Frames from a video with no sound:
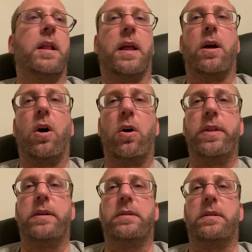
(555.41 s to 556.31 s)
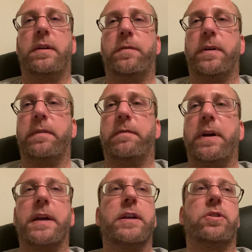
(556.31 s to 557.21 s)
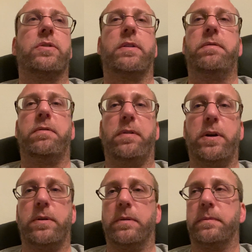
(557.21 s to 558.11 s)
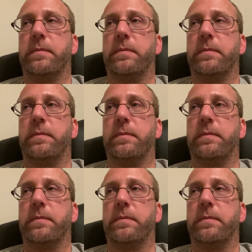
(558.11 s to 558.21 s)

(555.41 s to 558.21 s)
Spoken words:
Like all these different variations of the flu.